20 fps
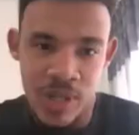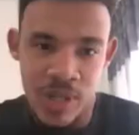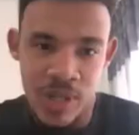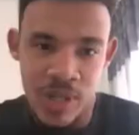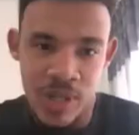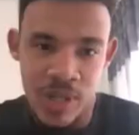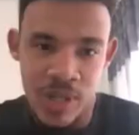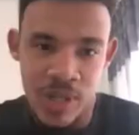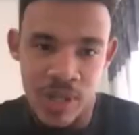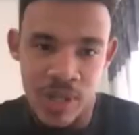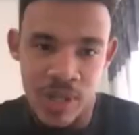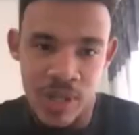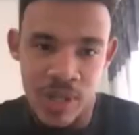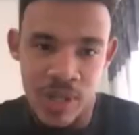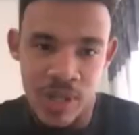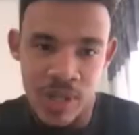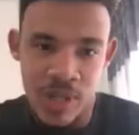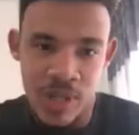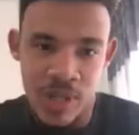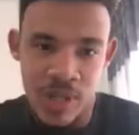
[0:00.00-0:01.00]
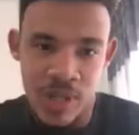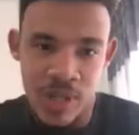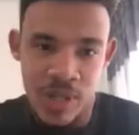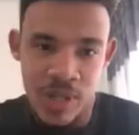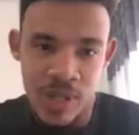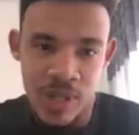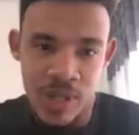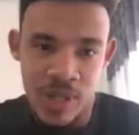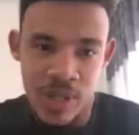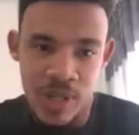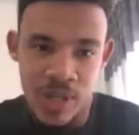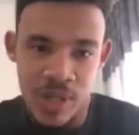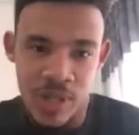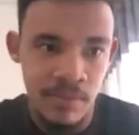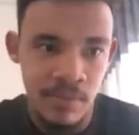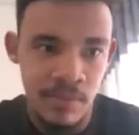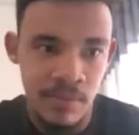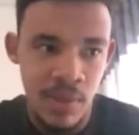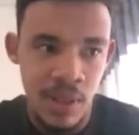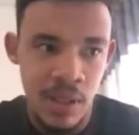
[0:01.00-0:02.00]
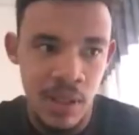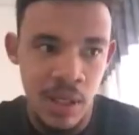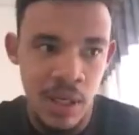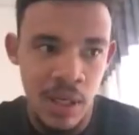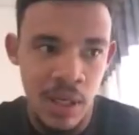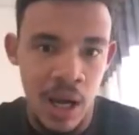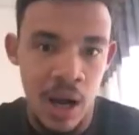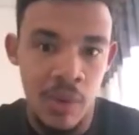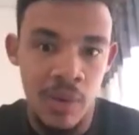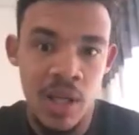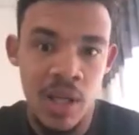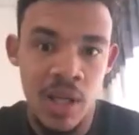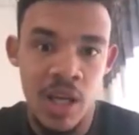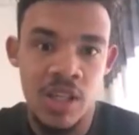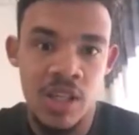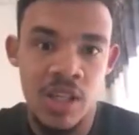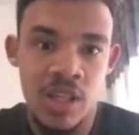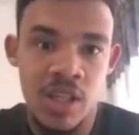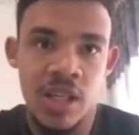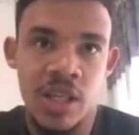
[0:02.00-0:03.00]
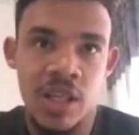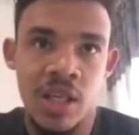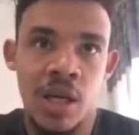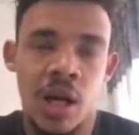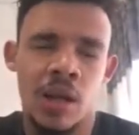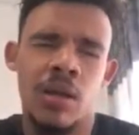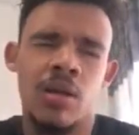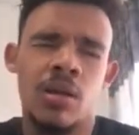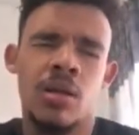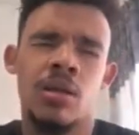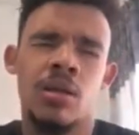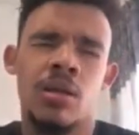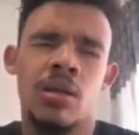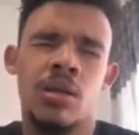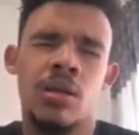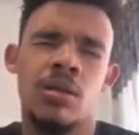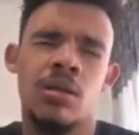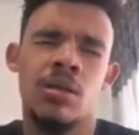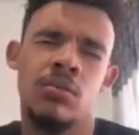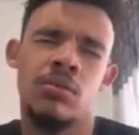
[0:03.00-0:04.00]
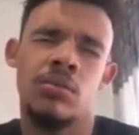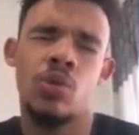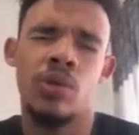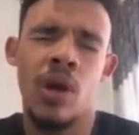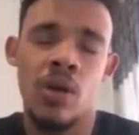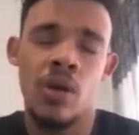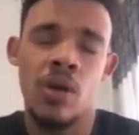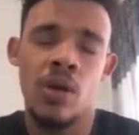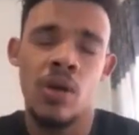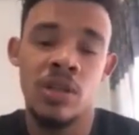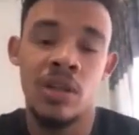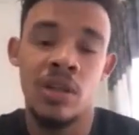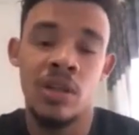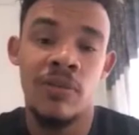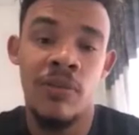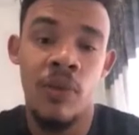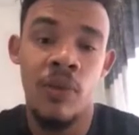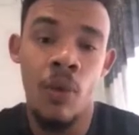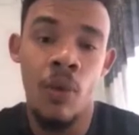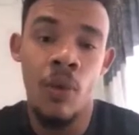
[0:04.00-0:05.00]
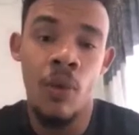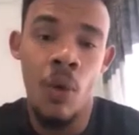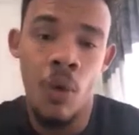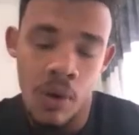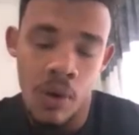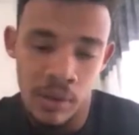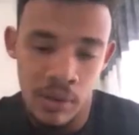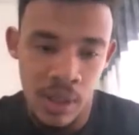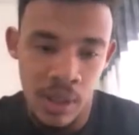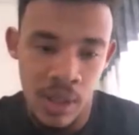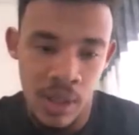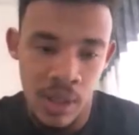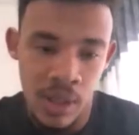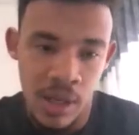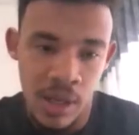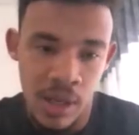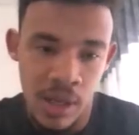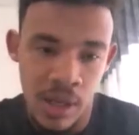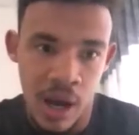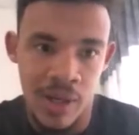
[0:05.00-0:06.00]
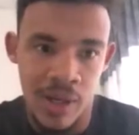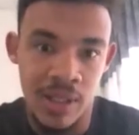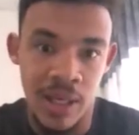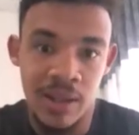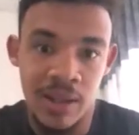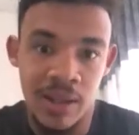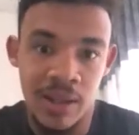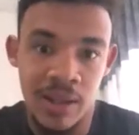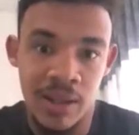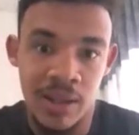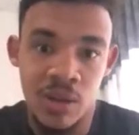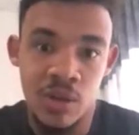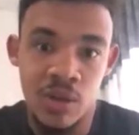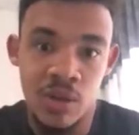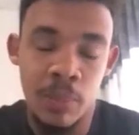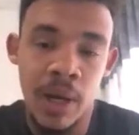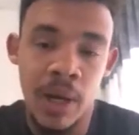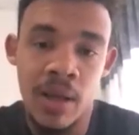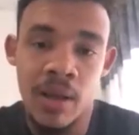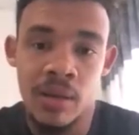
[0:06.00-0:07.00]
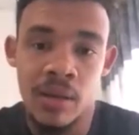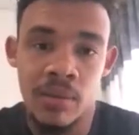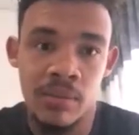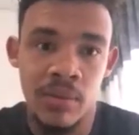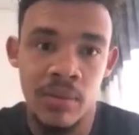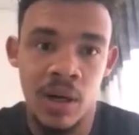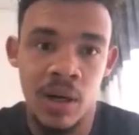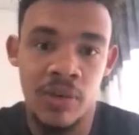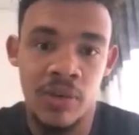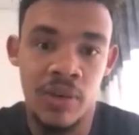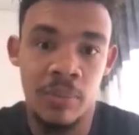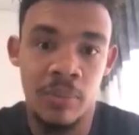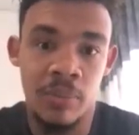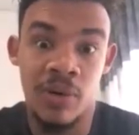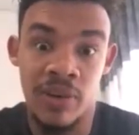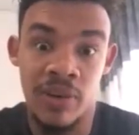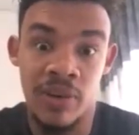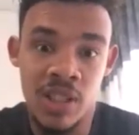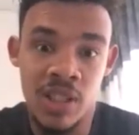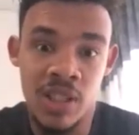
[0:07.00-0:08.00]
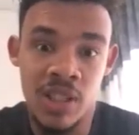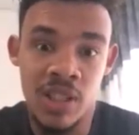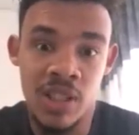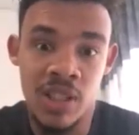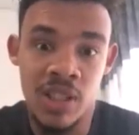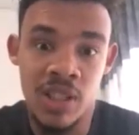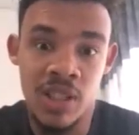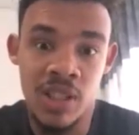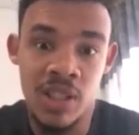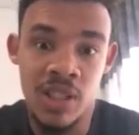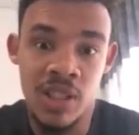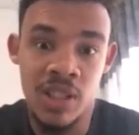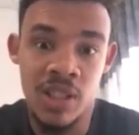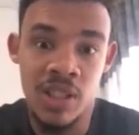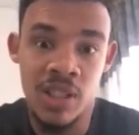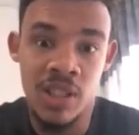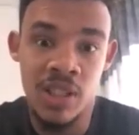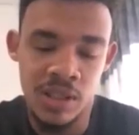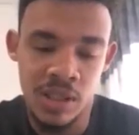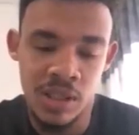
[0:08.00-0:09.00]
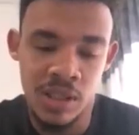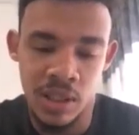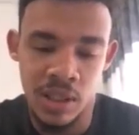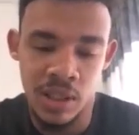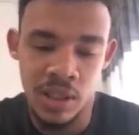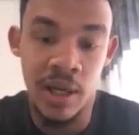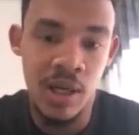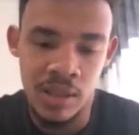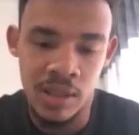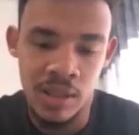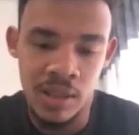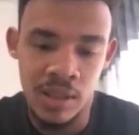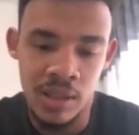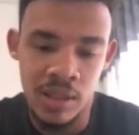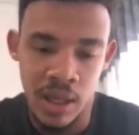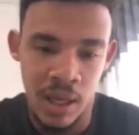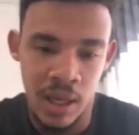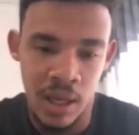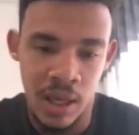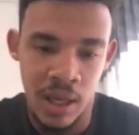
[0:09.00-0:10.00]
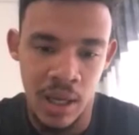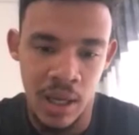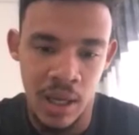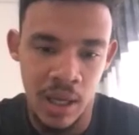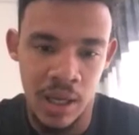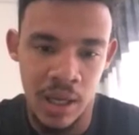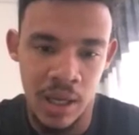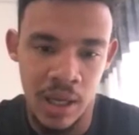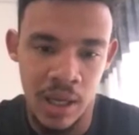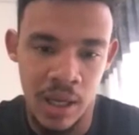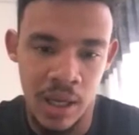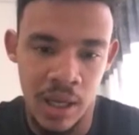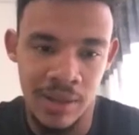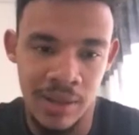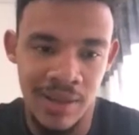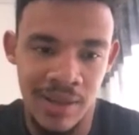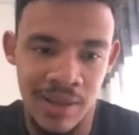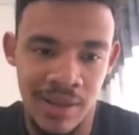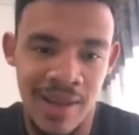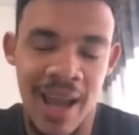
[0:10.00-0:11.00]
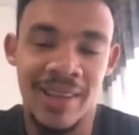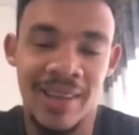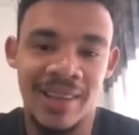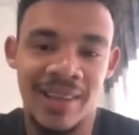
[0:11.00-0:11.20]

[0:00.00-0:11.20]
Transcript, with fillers: Uh I was actually I think in 2004 I was selected to play uh, for the provincials uh, cricket and at that time uh,